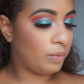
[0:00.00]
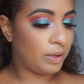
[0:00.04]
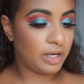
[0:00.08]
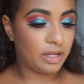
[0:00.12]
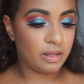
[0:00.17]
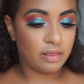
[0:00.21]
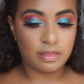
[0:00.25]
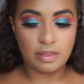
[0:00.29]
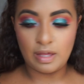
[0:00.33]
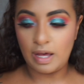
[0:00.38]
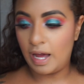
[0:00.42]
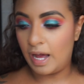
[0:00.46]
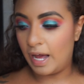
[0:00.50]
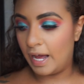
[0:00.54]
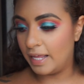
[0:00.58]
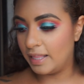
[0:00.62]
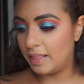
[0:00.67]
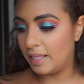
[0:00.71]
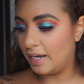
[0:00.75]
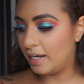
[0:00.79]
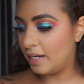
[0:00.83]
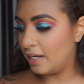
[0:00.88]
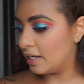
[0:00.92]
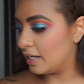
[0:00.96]
with
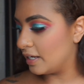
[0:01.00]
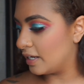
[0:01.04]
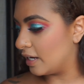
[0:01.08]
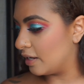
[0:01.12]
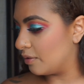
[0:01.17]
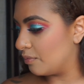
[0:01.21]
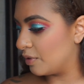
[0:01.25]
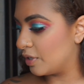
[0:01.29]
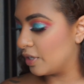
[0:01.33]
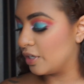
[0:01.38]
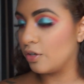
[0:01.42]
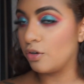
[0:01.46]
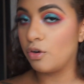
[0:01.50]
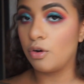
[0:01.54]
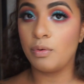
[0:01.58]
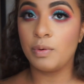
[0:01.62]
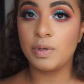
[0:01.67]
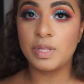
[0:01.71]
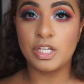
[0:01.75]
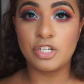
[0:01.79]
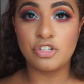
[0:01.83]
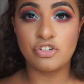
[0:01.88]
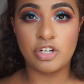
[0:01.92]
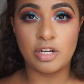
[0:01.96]
highlight, again, we're going to go
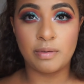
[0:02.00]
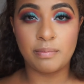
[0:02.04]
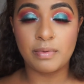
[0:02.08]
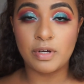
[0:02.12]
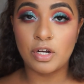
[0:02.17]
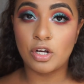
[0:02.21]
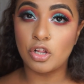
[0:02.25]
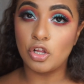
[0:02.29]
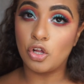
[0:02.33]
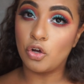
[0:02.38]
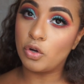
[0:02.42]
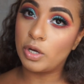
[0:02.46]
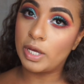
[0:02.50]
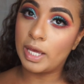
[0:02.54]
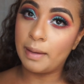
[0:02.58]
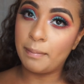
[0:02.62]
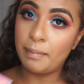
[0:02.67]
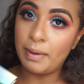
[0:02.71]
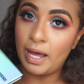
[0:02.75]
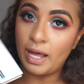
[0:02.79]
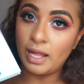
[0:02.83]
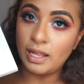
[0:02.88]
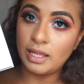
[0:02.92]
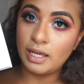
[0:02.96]
with the Dream Glow Kit
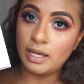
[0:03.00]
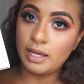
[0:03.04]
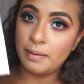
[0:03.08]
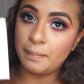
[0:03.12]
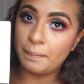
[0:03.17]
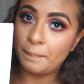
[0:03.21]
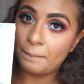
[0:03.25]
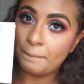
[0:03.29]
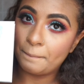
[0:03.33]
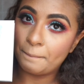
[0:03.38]
palette,